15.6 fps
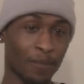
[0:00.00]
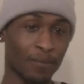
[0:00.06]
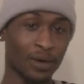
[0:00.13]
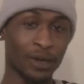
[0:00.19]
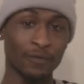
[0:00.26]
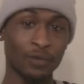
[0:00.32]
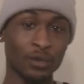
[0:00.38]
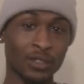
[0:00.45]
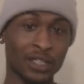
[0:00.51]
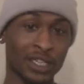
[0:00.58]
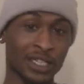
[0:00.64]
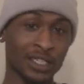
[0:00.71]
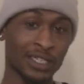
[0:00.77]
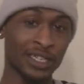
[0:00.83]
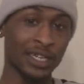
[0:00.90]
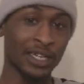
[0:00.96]
But a few
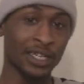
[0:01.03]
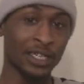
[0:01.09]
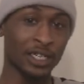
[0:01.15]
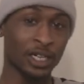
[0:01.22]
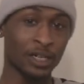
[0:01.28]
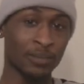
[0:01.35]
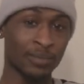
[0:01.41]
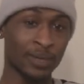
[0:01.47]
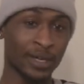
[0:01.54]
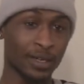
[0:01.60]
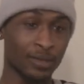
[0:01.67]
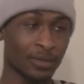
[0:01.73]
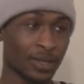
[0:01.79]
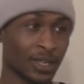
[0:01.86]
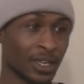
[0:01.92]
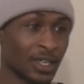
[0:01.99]
seconds later he come up
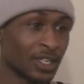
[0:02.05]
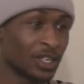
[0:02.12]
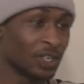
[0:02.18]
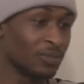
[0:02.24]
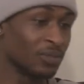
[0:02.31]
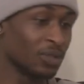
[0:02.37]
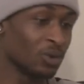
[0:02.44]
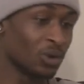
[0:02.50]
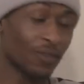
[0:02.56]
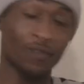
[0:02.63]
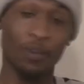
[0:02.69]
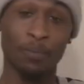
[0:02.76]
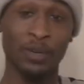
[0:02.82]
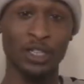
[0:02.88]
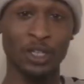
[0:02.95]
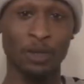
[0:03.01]
to me with
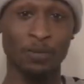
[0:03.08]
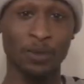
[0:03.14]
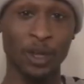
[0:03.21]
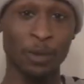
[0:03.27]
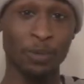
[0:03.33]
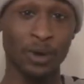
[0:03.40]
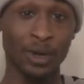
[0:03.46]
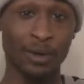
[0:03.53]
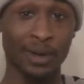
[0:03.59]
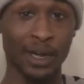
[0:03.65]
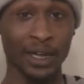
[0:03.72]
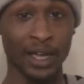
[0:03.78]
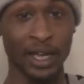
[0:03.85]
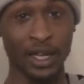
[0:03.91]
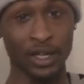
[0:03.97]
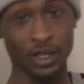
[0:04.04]
a piece of paper and
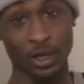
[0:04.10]
like, hey